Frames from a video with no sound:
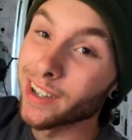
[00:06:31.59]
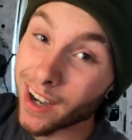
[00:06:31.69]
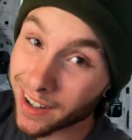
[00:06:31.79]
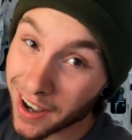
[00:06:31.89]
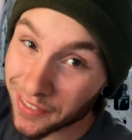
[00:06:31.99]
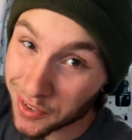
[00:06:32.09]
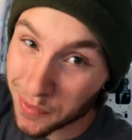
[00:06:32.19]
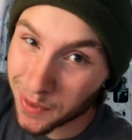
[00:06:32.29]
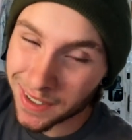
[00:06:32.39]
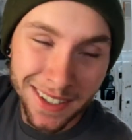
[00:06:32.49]
I got
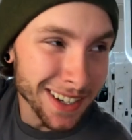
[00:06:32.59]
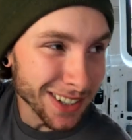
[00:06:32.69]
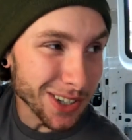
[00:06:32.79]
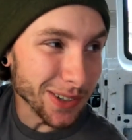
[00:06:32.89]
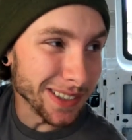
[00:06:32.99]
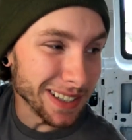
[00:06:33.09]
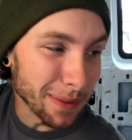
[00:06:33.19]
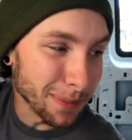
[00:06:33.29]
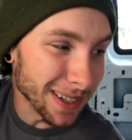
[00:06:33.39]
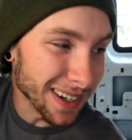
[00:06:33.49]
comfortable doing
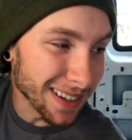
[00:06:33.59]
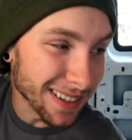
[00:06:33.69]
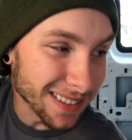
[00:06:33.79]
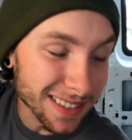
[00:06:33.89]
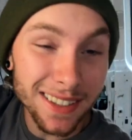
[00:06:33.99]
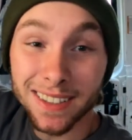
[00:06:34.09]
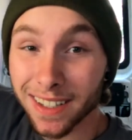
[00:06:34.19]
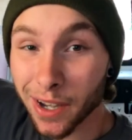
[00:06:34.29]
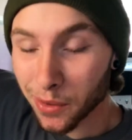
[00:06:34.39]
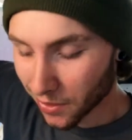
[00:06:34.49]
them, because
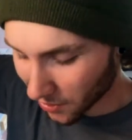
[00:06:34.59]
it was a